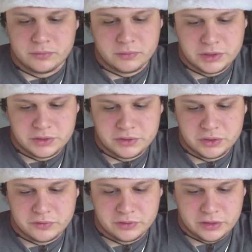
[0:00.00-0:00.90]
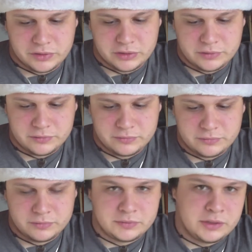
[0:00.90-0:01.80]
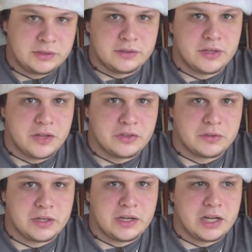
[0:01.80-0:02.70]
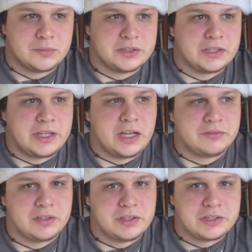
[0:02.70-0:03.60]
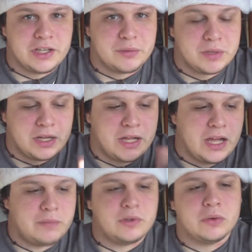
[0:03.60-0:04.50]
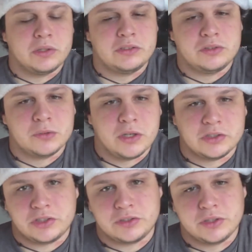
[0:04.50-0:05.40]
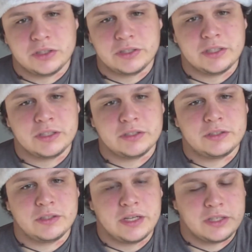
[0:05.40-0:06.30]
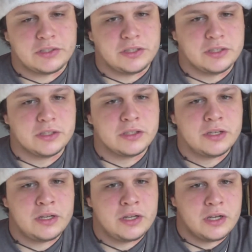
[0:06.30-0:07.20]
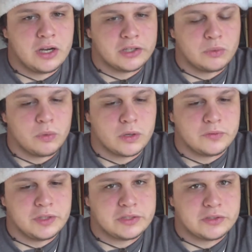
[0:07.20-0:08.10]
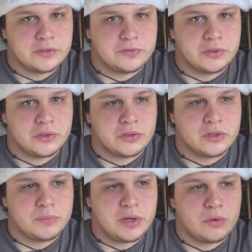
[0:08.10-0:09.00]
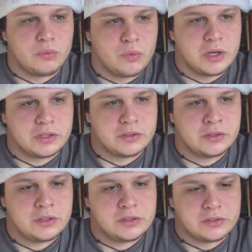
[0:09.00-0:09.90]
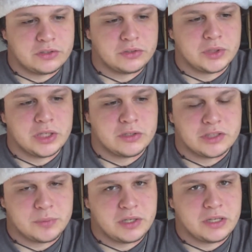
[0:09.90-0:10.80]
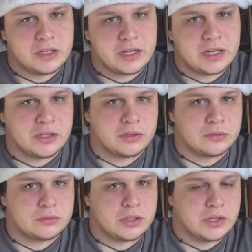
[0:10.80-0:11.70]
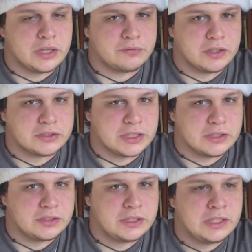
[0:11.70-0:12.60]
What do you do for a living? Nothing right now, because I can't find a job, but I am going to Australia next year on a work visa for about 1 to 2 years, depending on how that fares out.